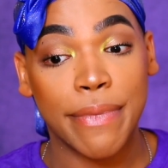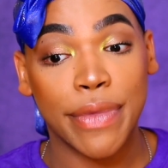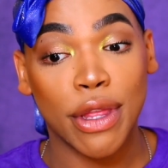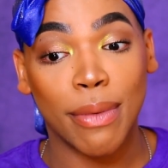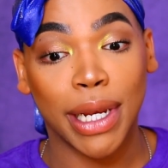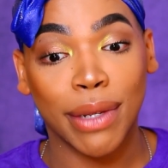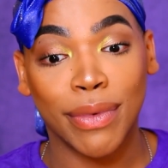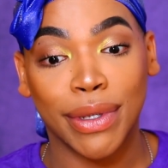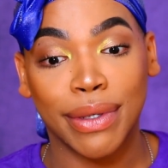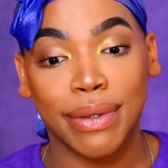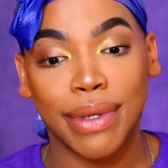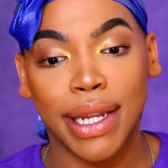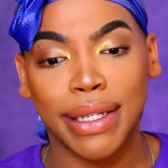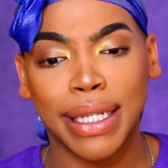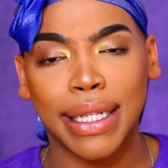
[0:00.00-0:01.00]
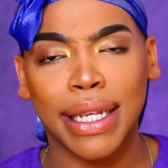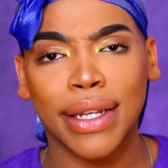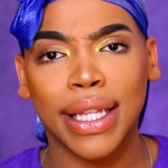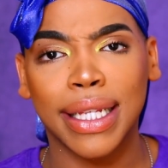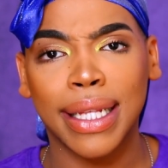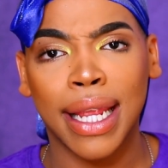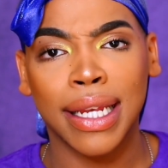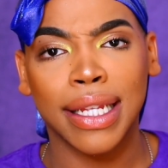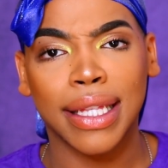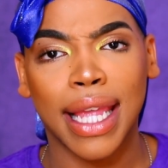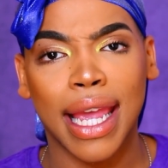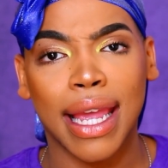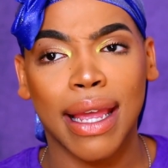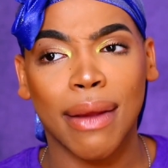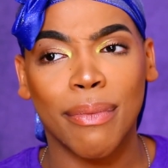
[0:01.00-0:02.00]
nobody would necessarily say
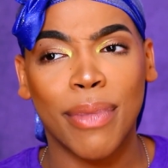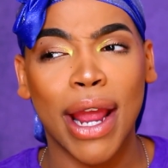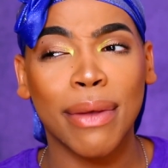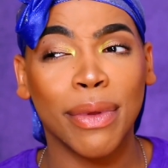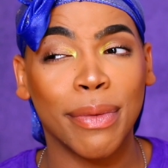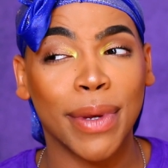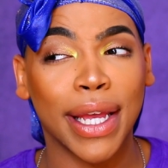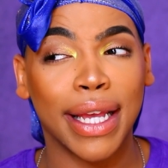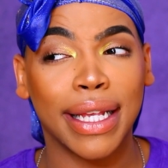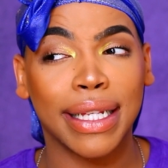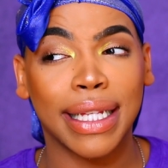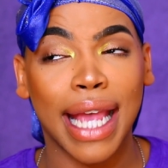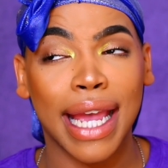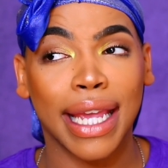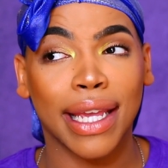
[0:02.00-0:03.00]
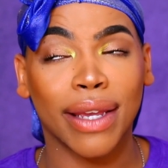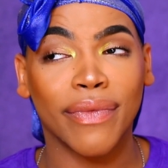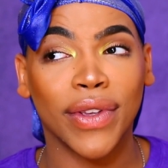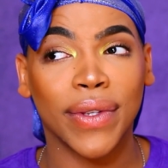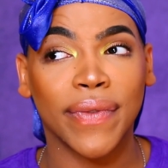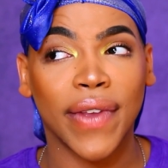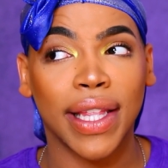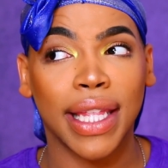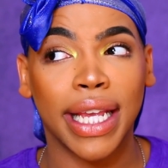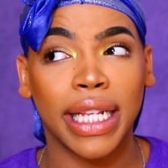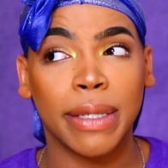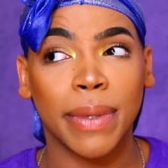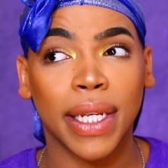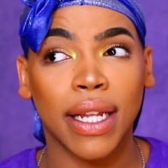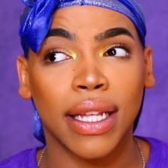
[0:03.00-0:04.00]
anything. Probably because I get confused for a
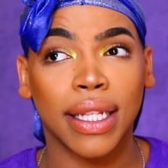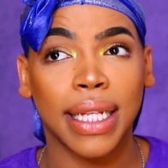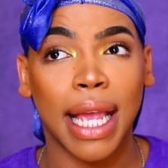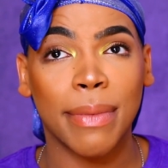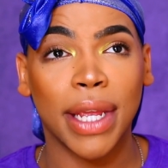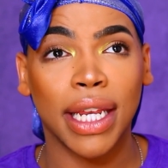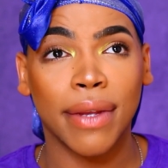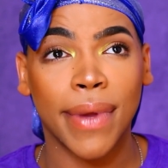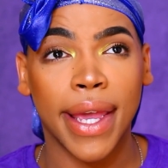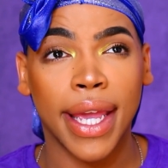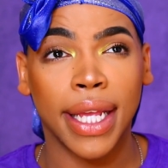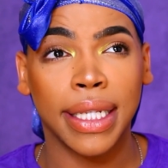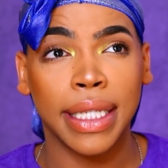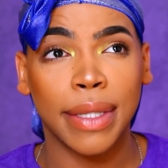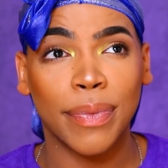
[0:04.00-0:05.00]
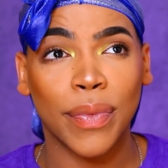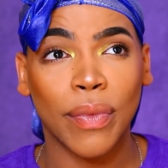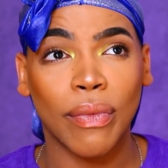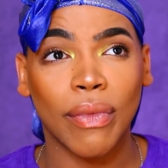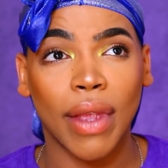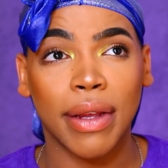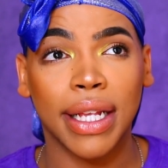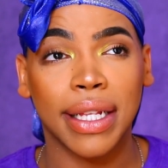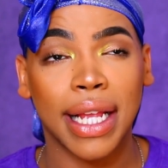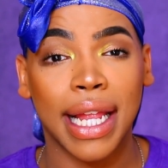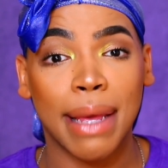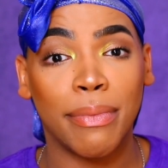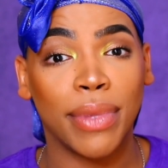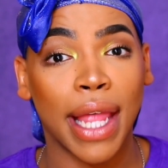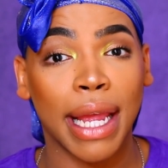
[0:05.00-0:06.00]
lesbian all the time anyways, because I
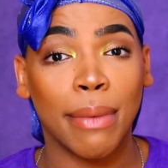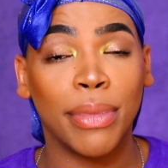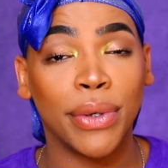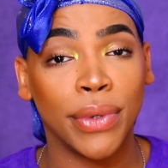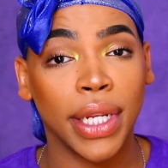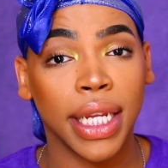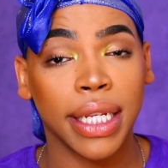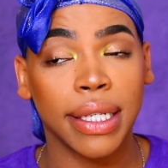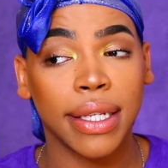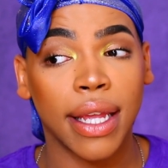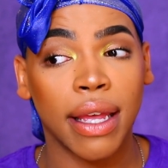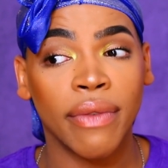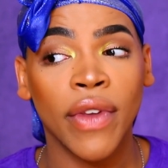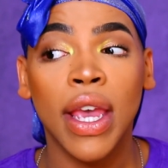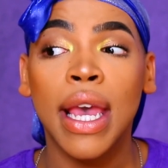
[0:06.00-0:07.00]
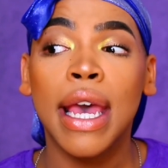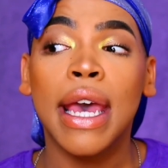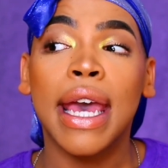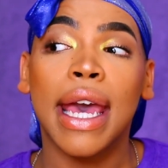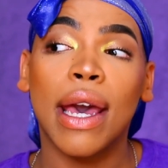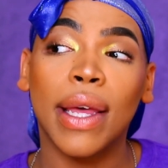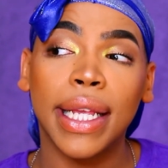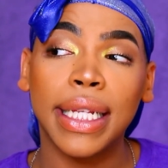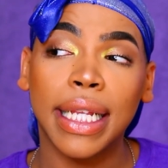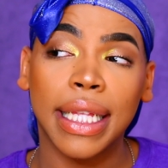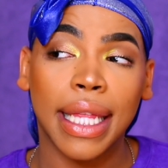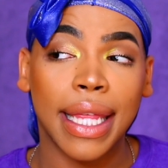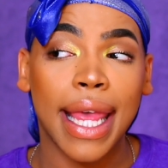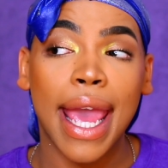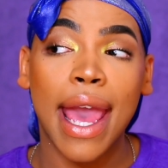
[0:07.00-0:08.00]
got like a booty and stuff. It's
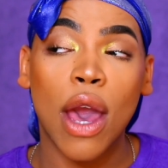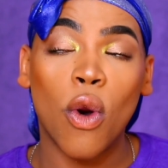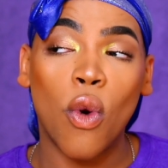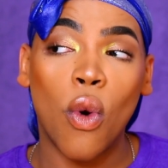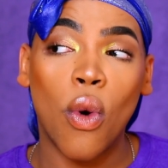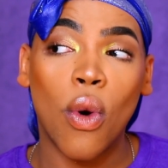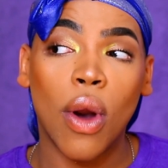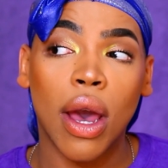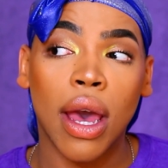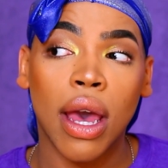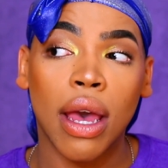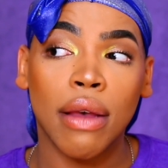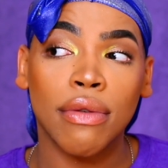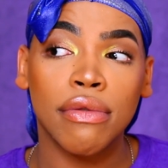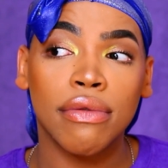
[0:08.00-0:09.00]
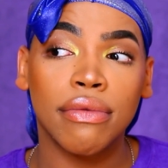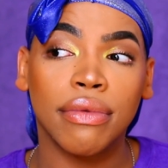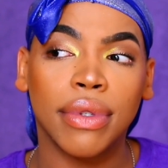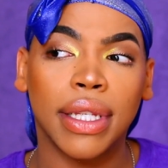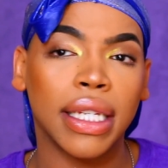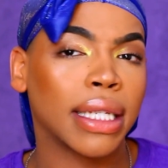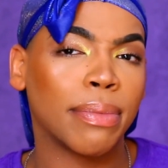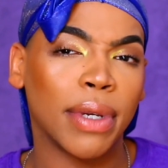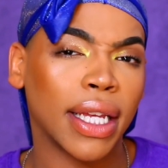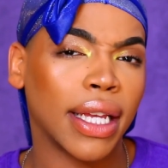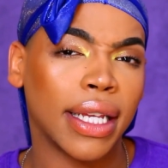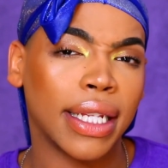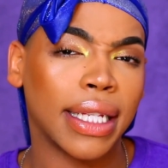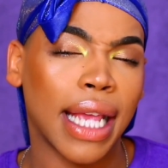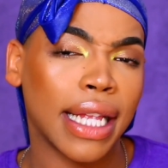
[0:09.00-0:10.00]
either that or just
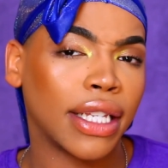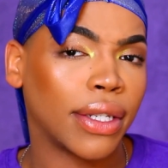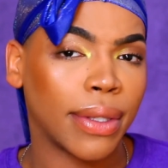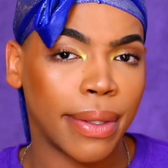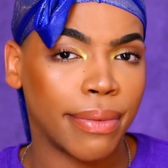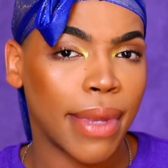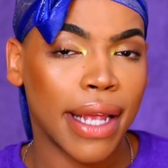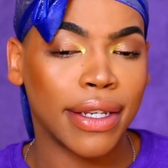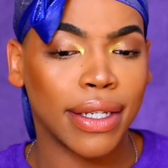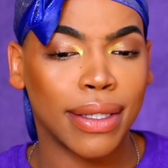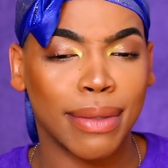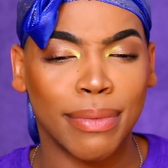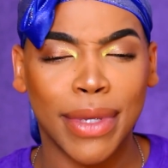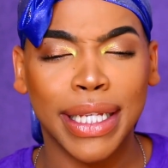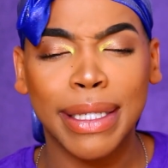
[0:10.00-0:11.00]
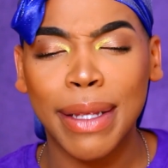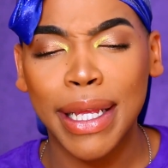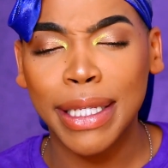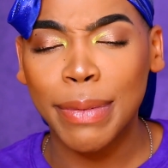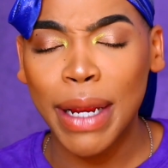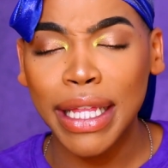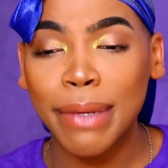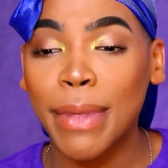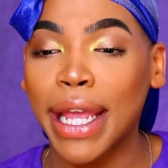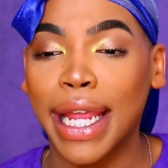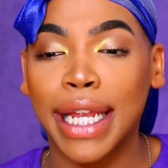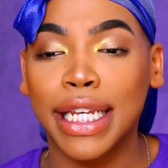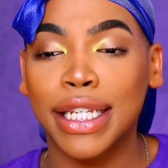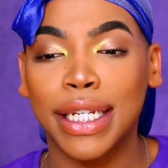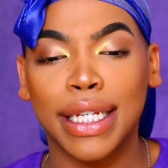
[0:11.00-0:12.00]
because it's probably my
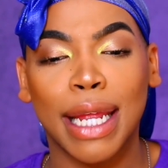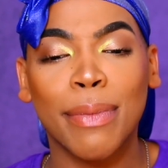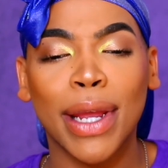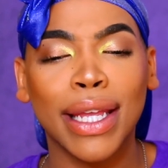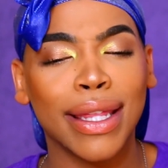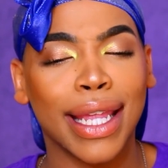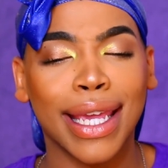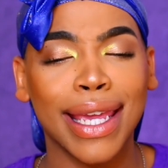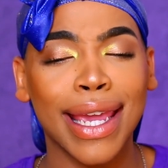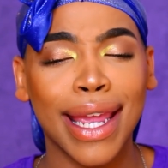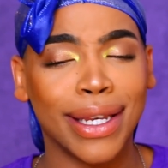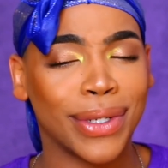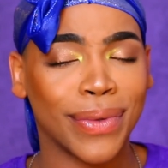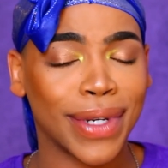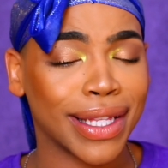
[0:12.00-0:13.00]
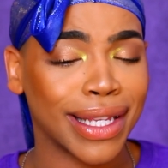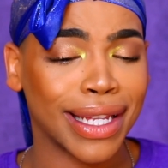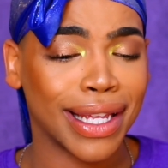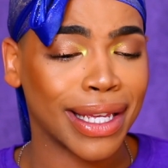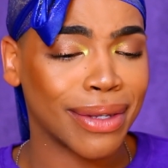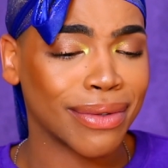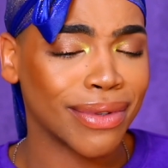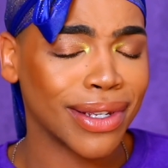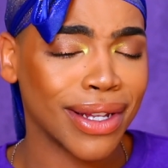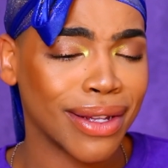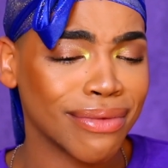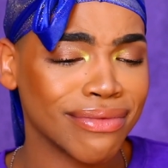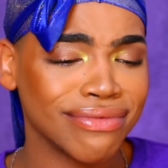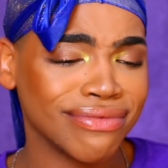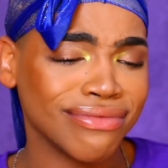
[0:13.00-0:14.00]
energy. They're probably like, he ain't doing nothing to him, you
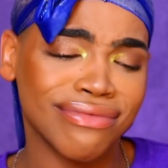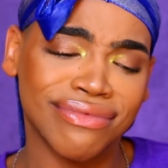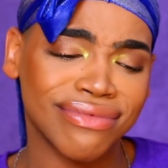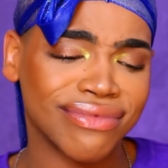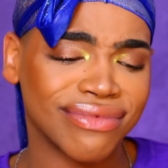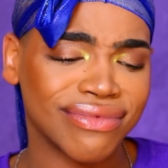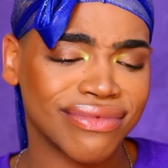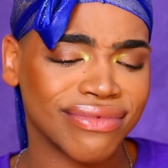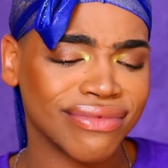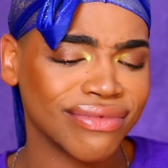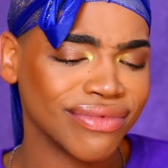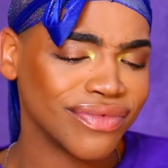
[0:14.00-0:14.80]
know.